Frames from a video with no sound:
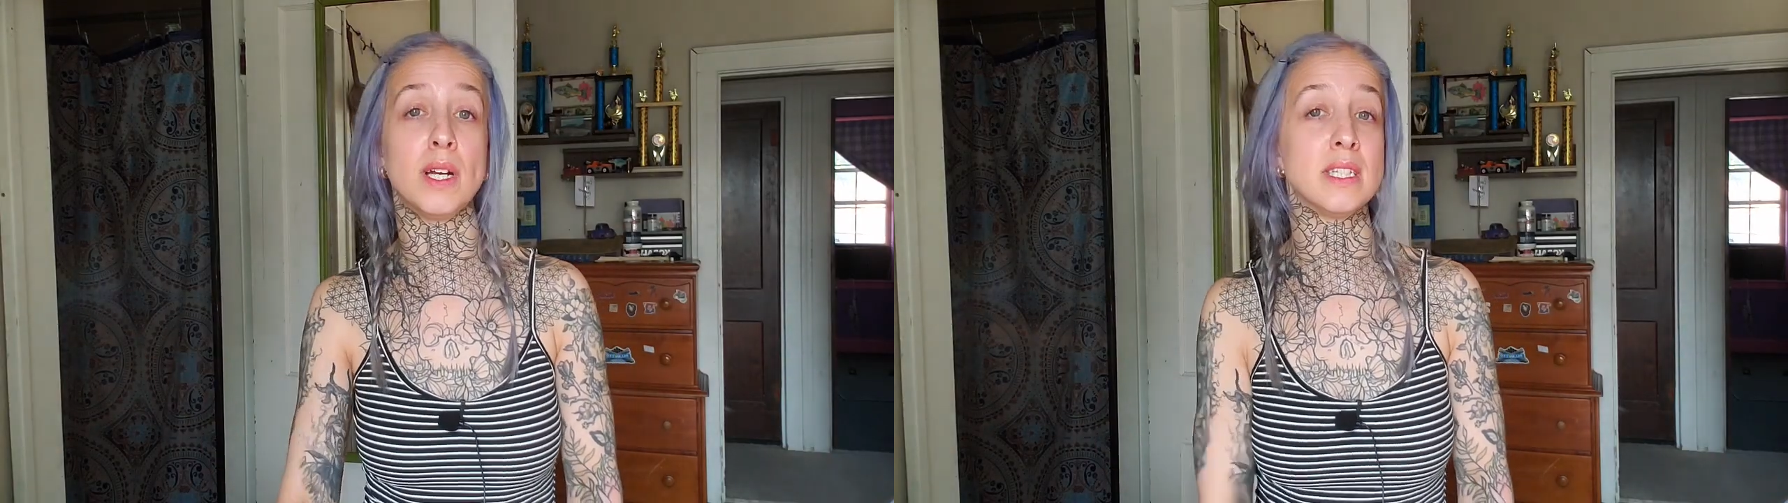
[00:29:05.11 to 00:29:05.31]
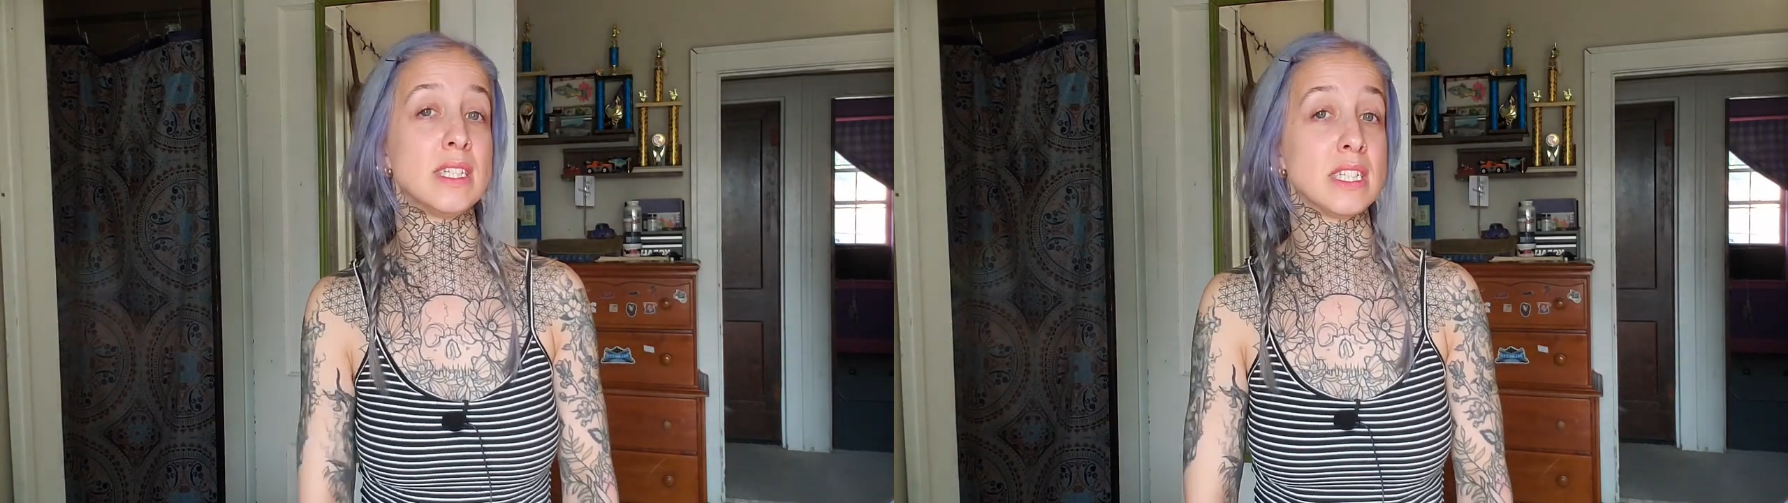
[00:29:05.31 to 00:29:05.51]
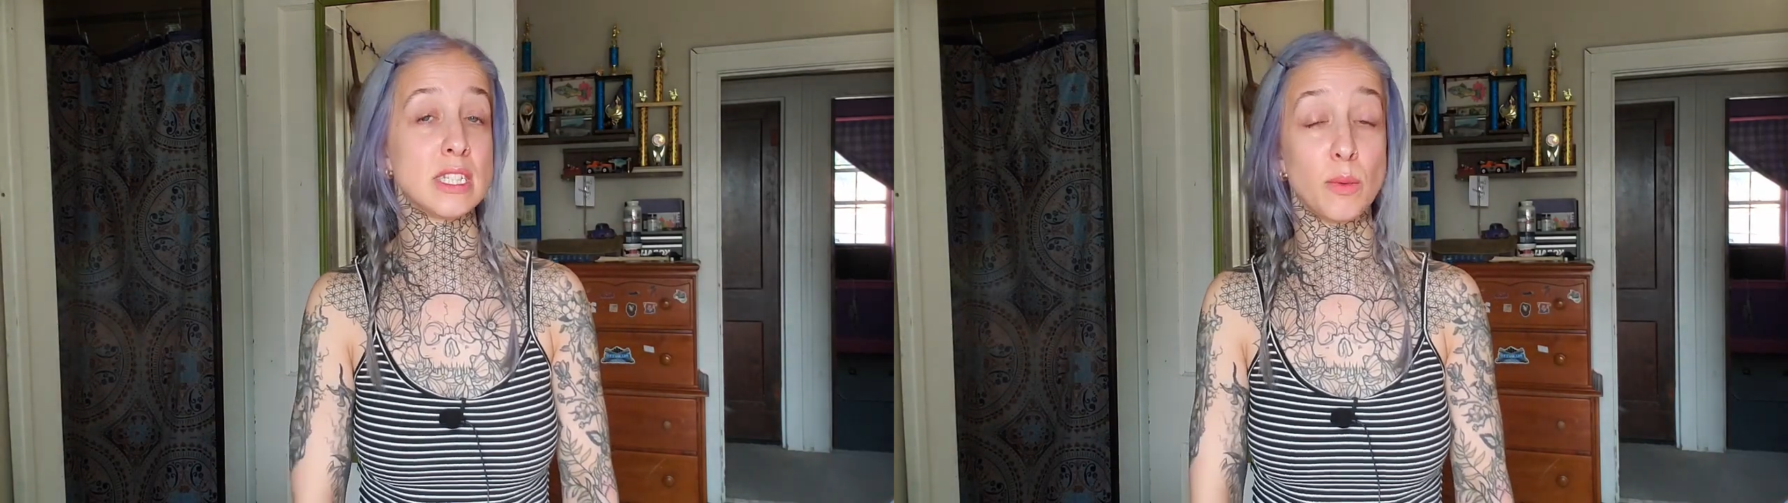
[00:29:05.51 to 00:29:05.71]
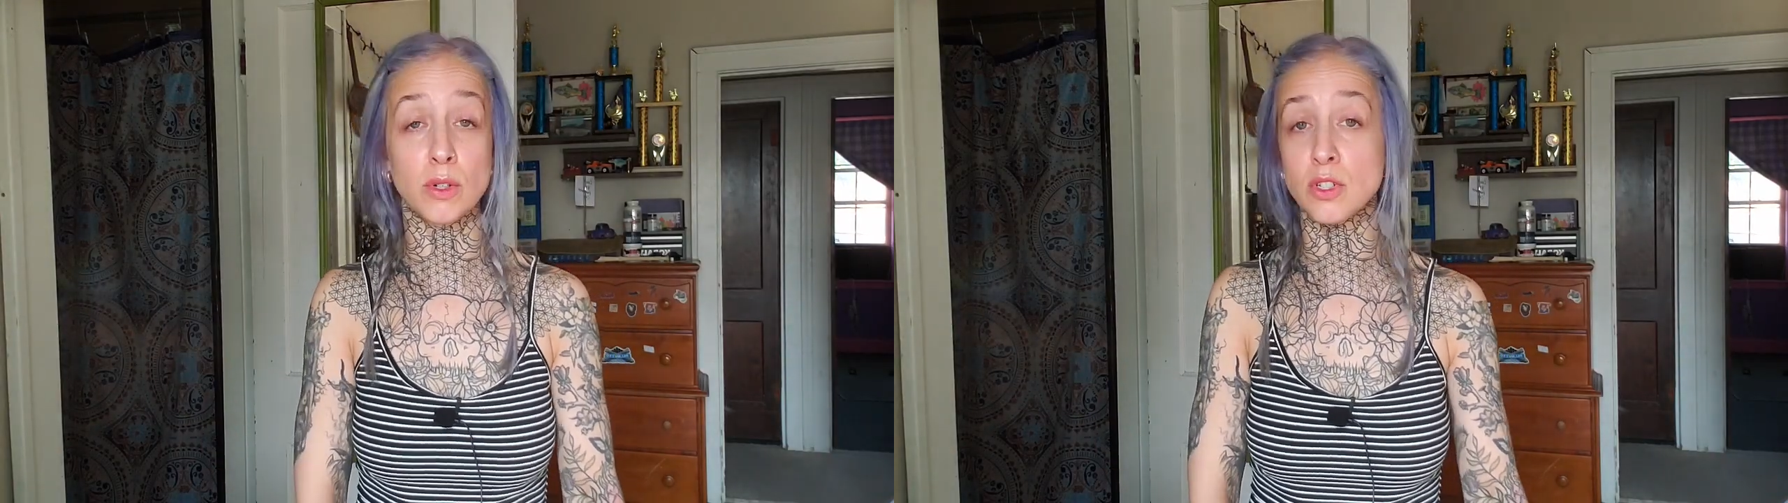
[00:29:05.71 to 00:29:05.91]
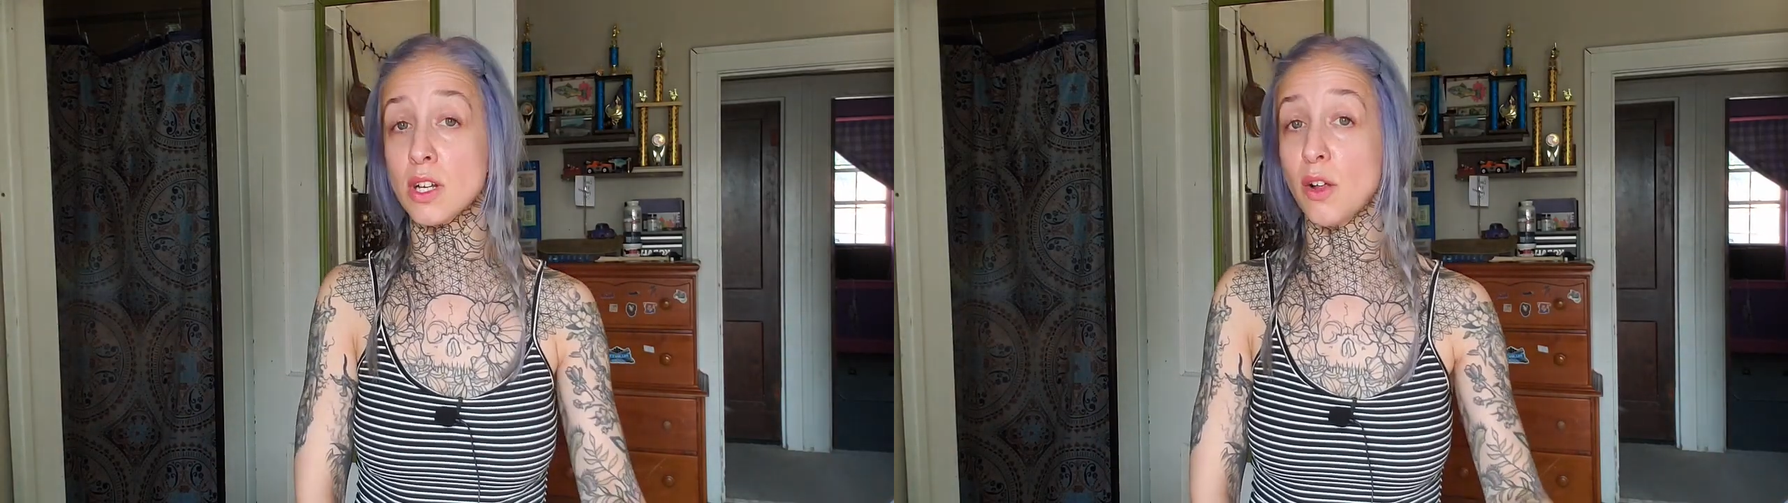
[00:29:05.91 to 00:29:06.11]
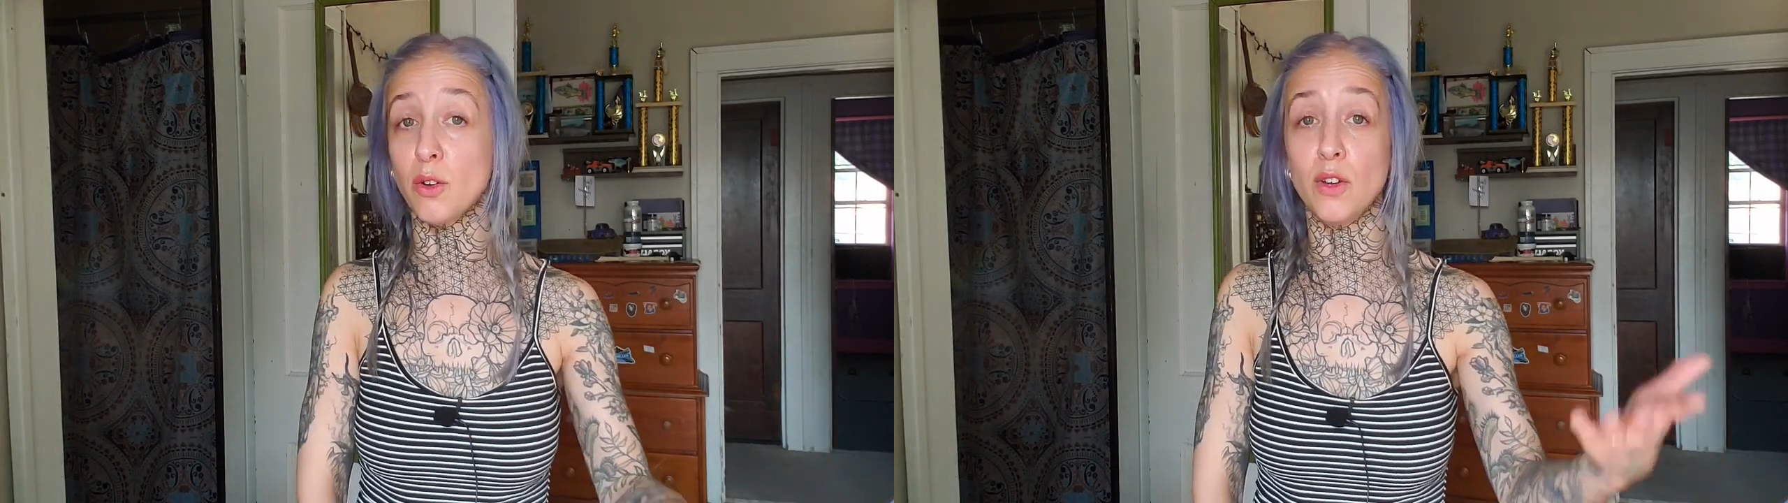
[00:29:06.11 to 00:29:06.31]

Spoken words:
Is this the worst color